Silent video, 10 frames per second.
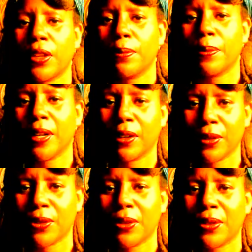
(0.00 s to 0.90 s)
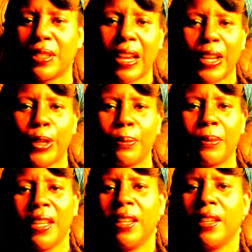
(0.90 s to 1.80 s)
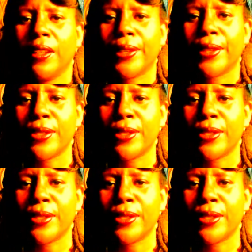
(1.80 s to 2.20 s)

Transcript: celebrate it at a certain time. You could